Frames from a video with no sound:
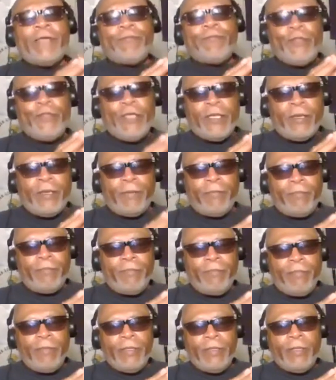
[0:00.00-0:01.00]
which is
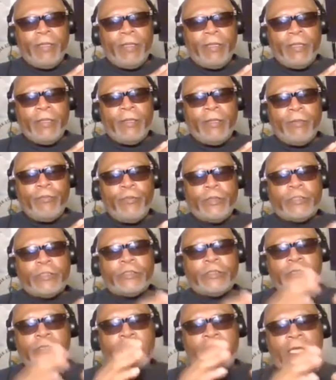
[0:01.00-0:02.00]
a
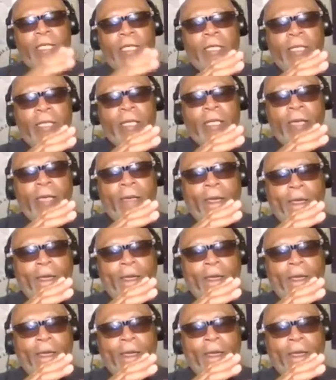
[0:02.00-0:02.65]
battery